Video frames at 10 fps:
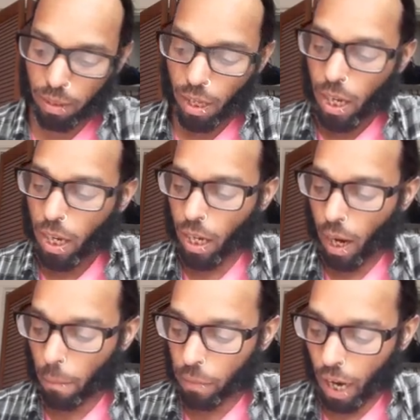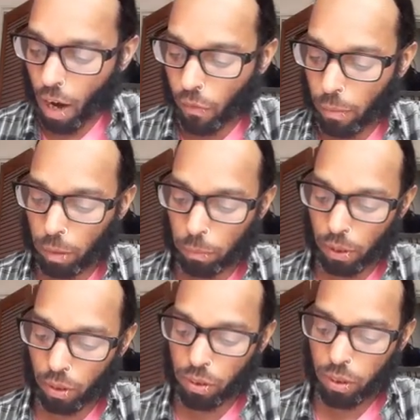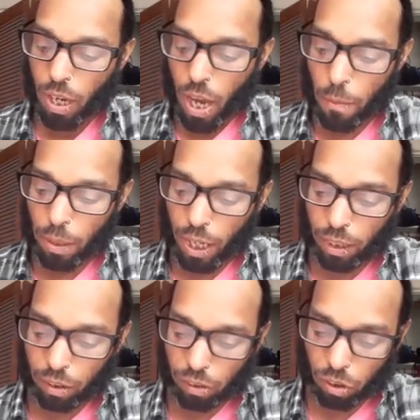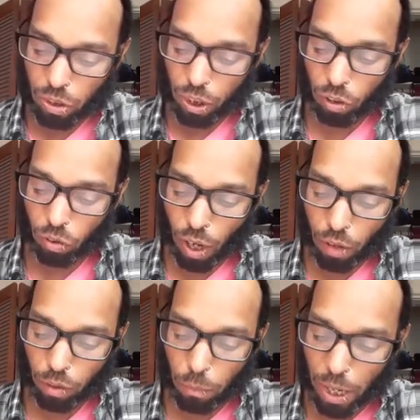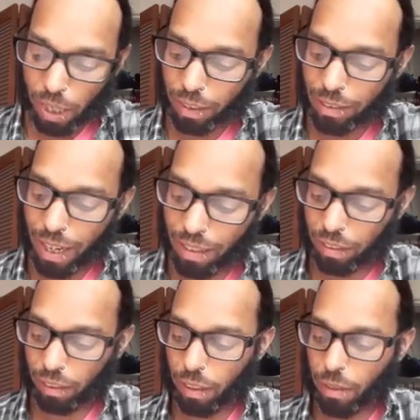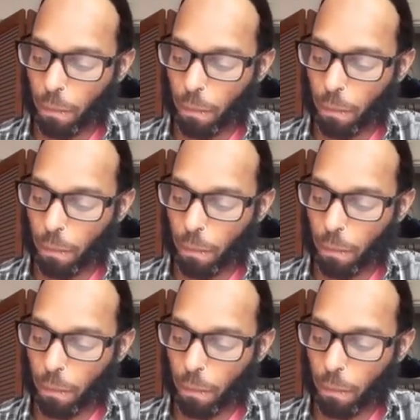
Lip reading: He hopped down from his perch and began to search his trouser pockets hastily.